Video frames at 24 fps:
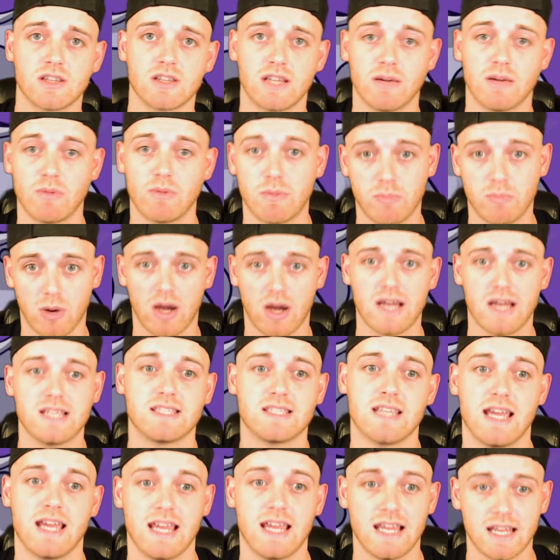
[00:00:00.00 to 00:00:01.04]
So they would buy,
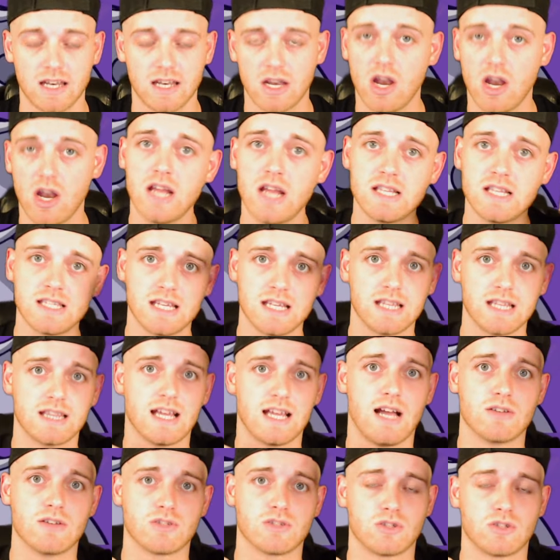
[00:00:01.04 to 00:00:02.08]
say,
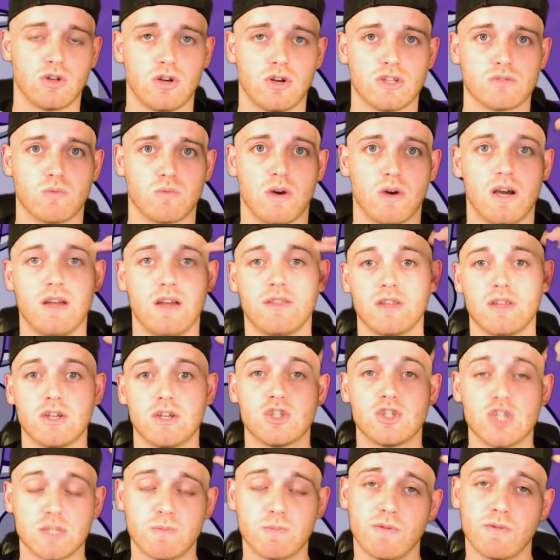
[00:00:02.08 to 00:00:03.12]
$19,000 worth
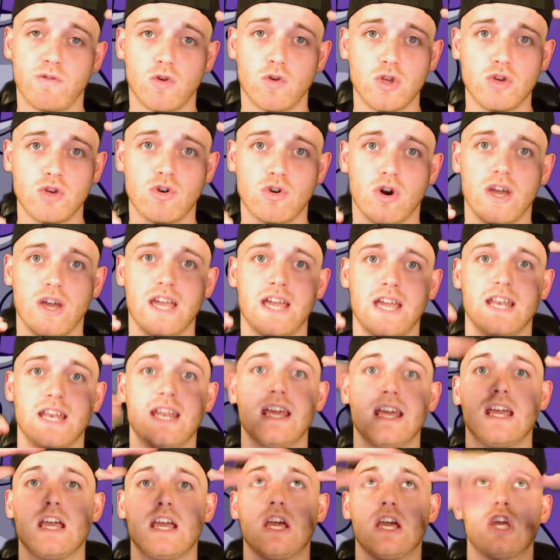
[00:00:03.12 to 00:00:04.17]
just before you got
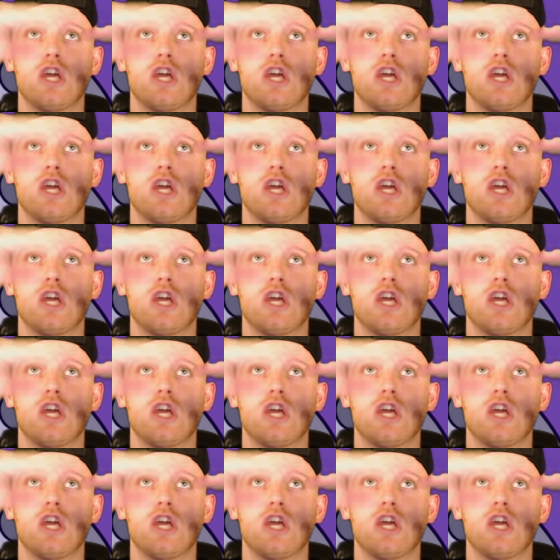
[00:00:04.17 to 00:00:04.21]
in.